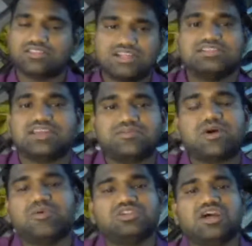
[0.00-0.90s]
that is
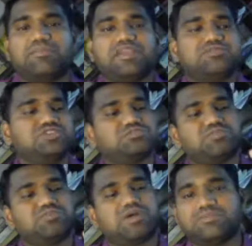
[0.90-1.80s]
about the upper limbs,
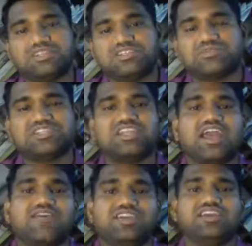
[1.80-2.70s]

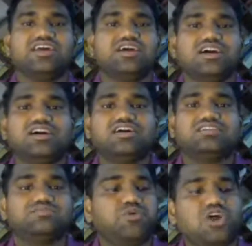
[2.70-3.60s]
especially having
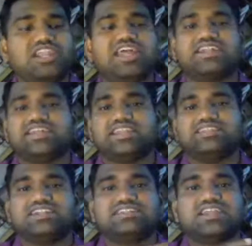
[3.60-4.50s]
polydactyly,
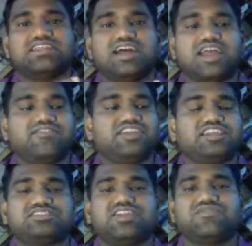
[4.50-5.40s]
that is having
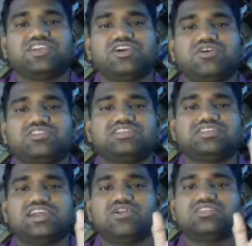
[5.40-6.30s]
extra finger on this
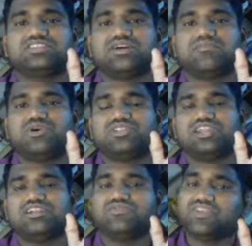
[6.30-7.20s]
side, on the thumb or the
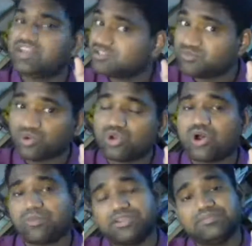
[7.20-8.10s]
little finger is more
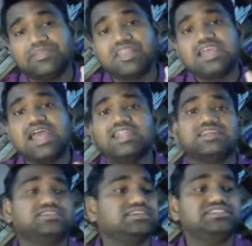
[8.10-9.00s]
common. And
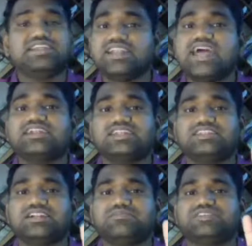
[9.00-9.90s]
another thing,
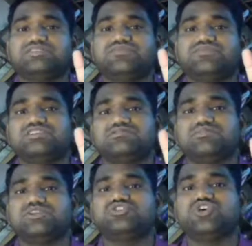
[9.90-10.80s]
syndactyly, that means the
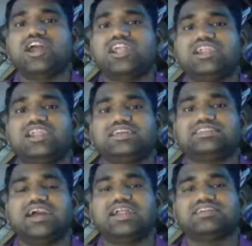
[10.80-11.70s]
fingers will be joined
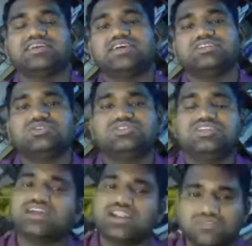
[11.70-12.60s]
like that. So
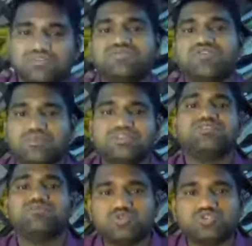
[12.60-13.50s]
this kind of deformities
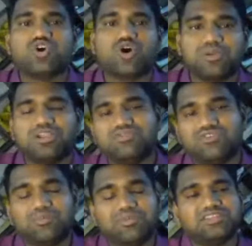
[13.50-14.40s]
are most common
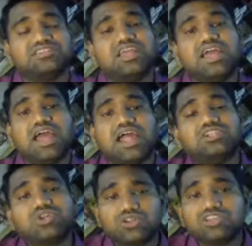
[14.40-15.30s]
deformities.
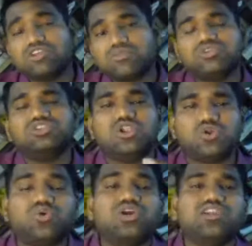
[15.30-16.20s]
And talking about the
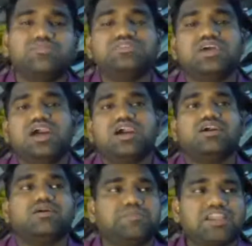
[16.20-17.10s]
lower limbs,
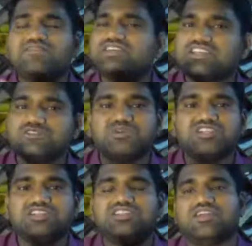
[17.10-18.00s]
pelvis
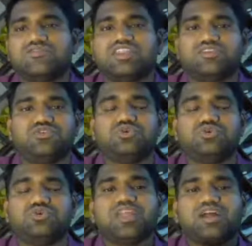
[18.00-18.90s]
especially, there are very
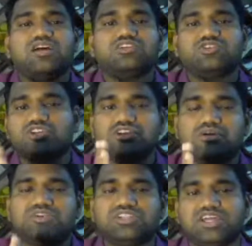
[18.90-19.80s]
few. Talking
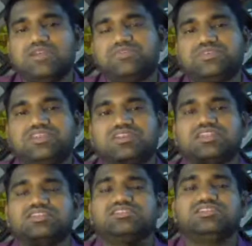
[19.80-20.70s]
about the hips and
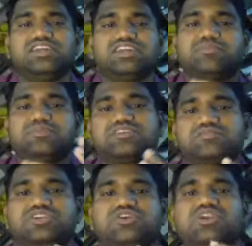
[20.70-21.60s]
other thing, they can be
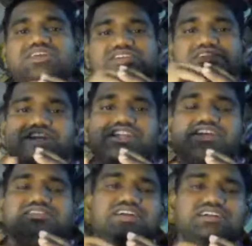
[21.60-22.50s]
something called as a
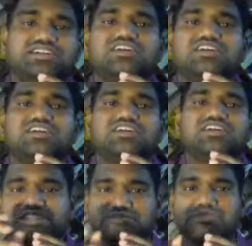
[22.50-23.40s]
DDH, that is a
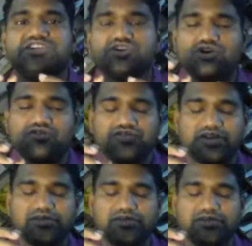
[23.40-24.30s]
developmental dysplasia of hip,
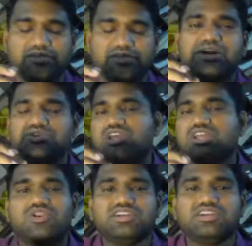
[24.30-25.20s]
but you
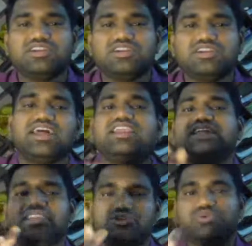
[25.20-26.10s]
cannot tell that
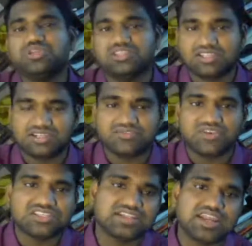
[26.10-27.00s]
entirely during the
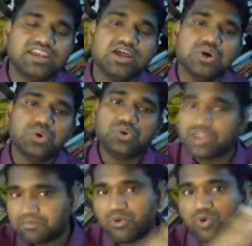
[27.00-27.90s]
TIFA scan.
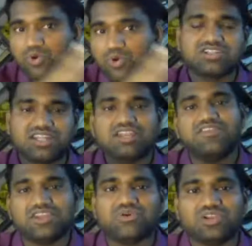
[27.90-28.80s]
Only post
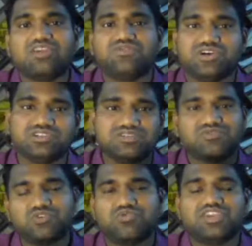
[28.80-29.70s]
delivery, only first
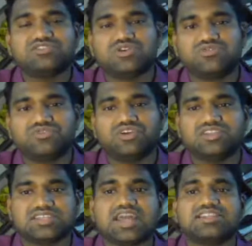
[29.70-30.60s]
few weeks of
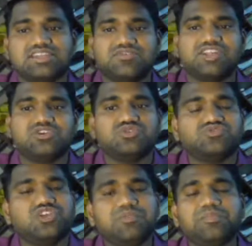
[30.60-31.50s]
scans are very
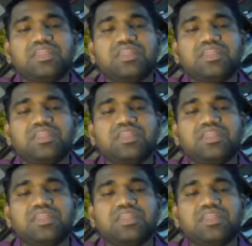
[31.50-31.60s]
useful.